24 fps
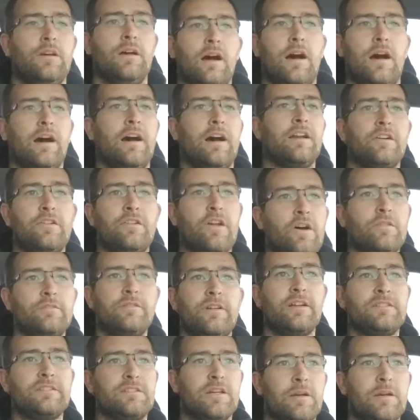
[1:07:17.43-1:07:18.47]
I don't know
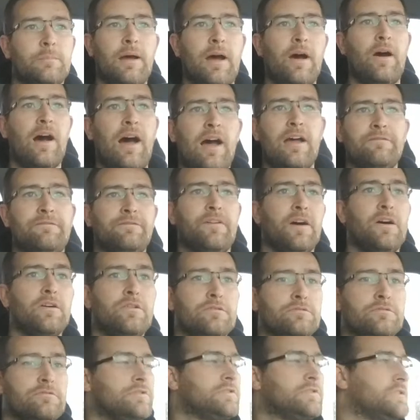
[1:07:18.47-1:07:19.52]
nothing about
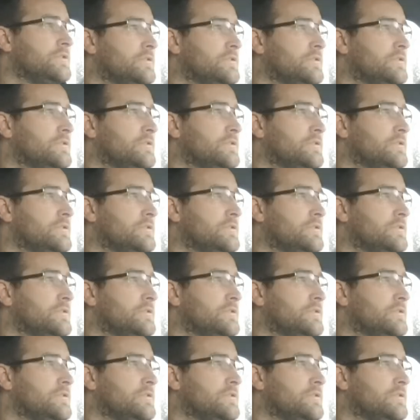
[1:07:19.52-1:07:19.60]
iPhones.